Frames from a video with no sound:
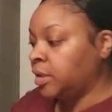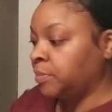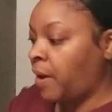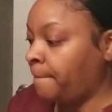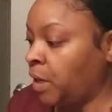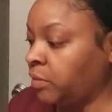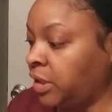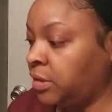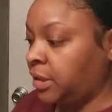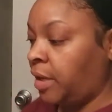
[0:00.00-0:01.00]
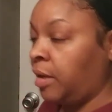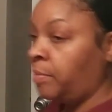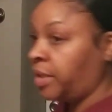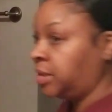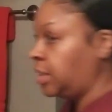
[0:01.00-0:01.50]
is my
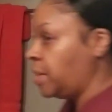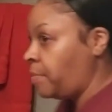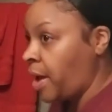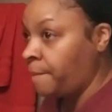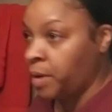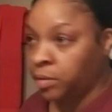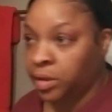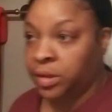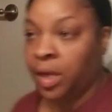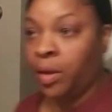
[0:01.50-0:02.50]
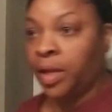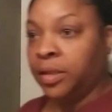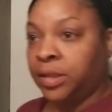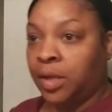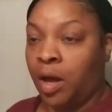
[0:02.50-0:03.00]
ponytail, my slick back ponytail
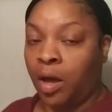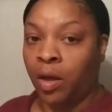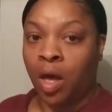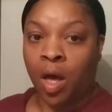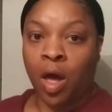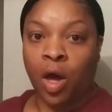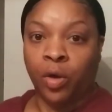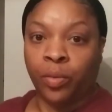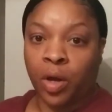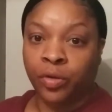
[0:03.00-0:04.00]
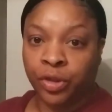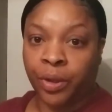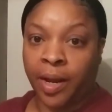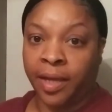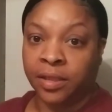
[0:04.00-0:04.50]
install on
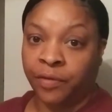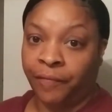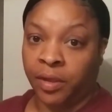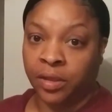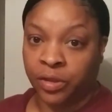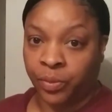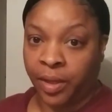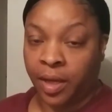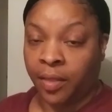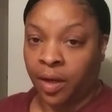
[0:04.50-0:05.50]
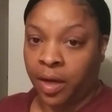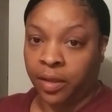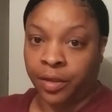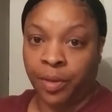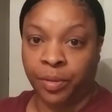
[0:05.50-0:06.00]
Outre's Phoenix wig in the
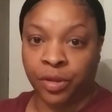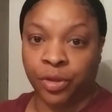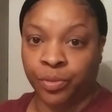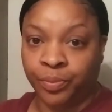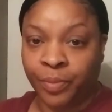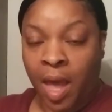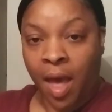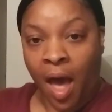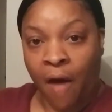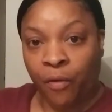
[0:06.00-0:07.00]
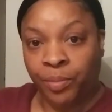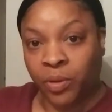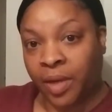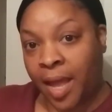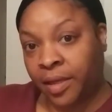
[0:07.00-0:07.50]
color number 2. I
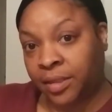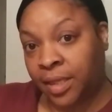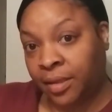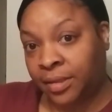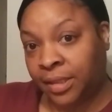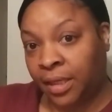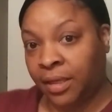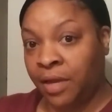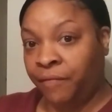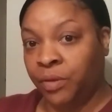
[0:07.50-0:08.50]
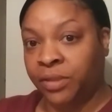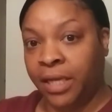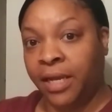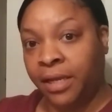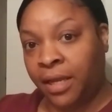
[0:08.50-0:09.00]
hope you liked it. If you
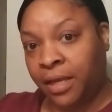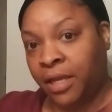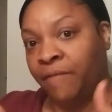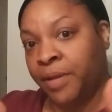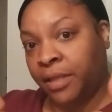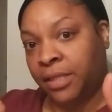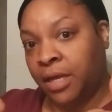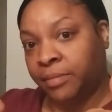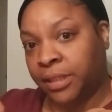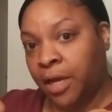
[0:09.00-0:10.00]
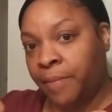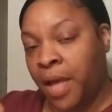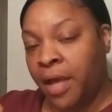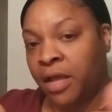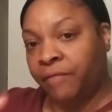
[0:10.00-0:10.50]
did, give me a thumbs
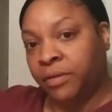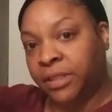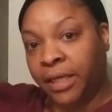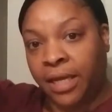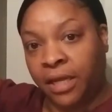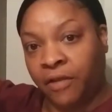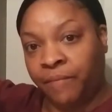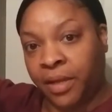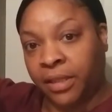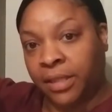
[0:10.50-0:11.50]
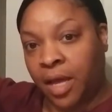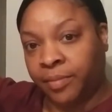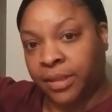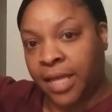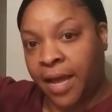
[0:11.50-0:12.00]
up. If you didn't, give me a
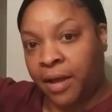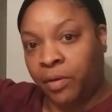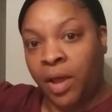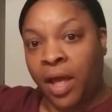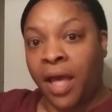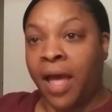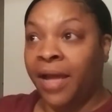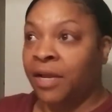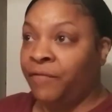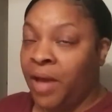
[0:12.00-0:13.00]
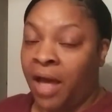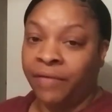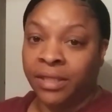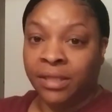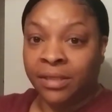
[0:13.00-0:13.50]
thumbs down. And if you
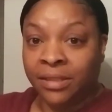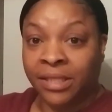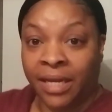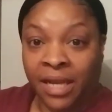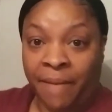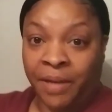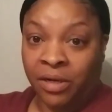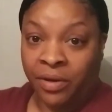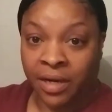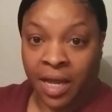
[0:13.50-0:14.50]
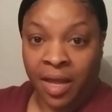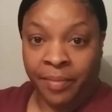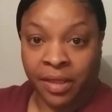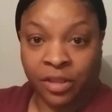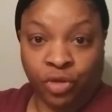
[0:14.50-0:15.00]
have anything to say, let me know in the
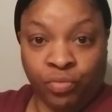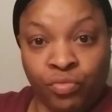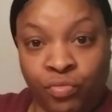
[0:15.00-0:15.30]
comments.